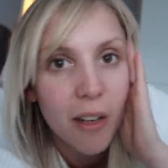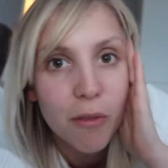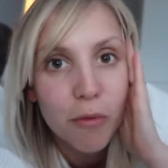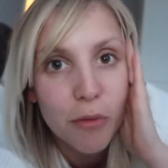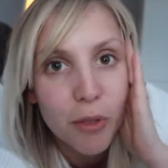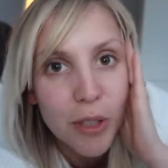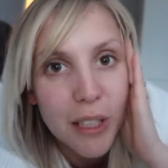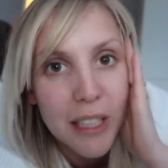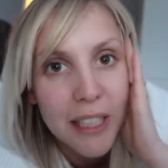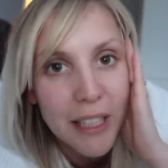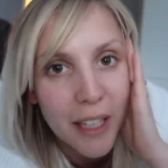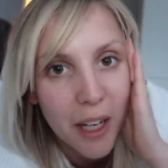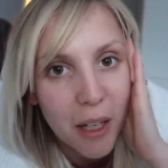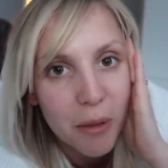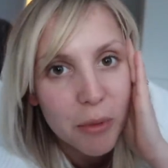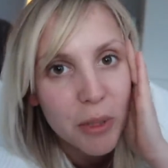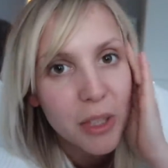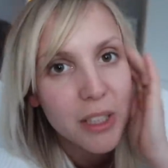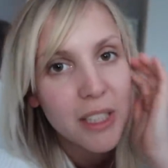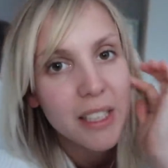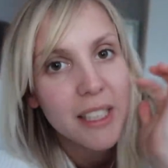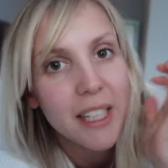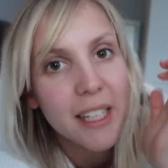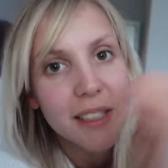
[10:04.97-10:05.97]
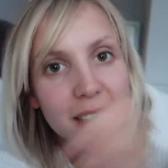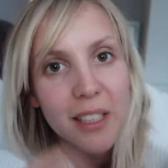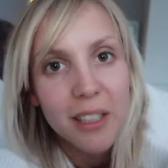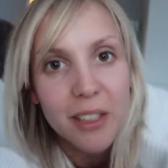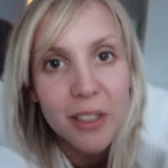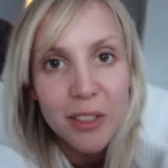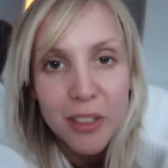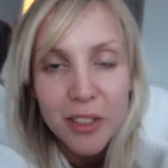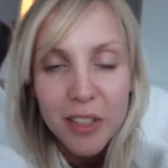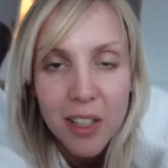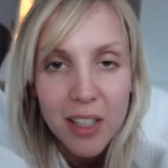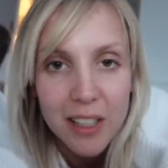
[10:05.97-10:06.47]
I really hope she can get a
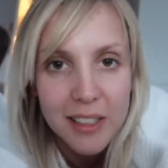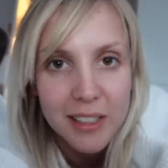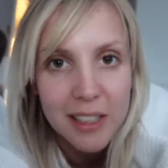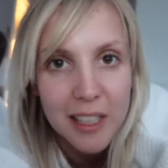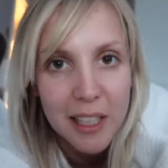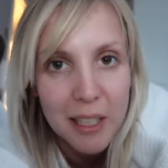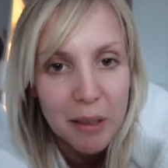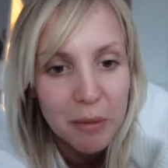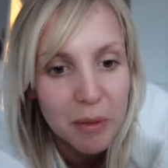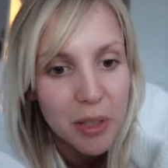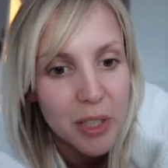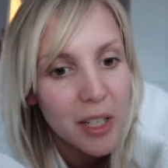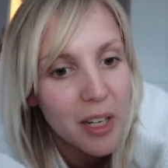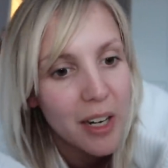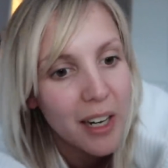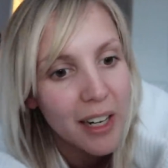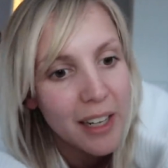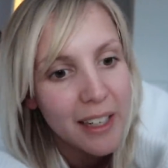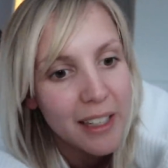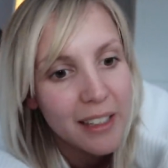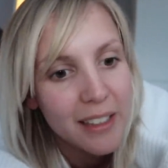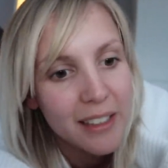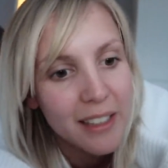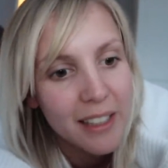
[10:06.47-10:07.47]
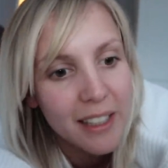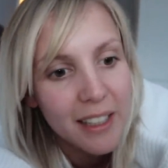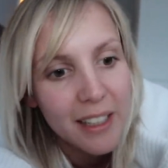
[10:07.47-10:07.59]
good night's sleep tonight.